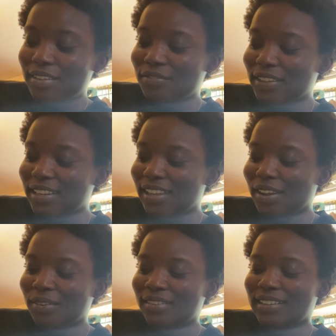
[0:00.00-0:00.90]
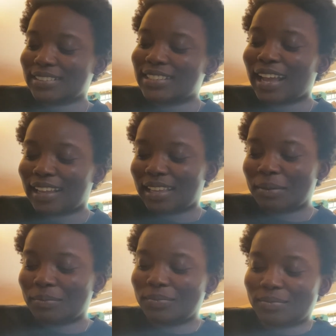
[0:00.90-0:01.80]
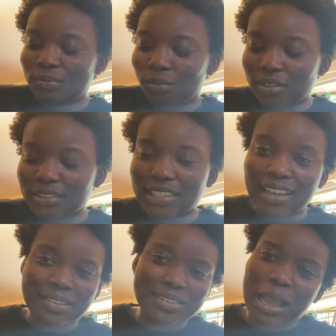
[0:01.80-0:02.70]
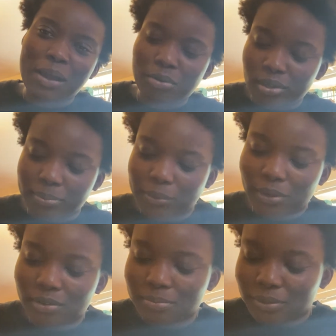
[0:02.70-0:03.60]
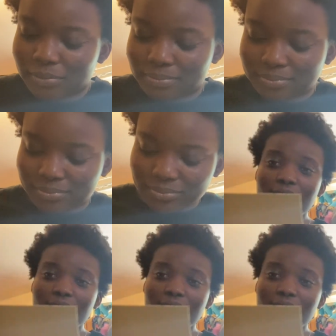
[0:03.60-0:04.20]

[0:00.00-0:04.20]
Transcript: video and tag him one day. I probably won't, but... I